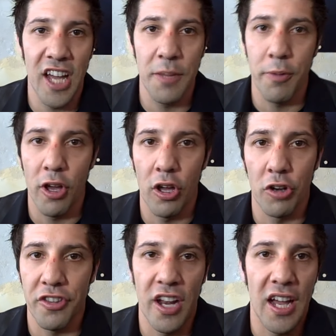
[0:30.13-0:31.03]
Southpaw,
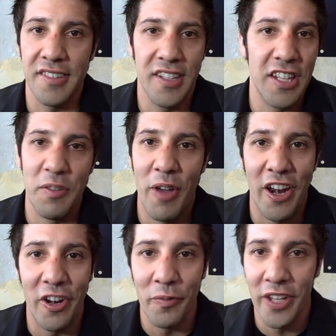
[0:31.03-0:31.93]
orthodox, it doesn't
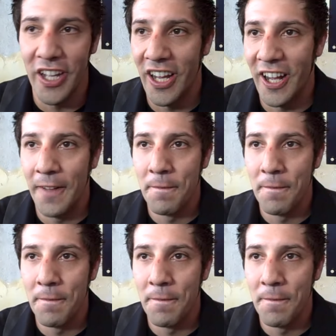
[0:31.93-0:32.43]
matter to me.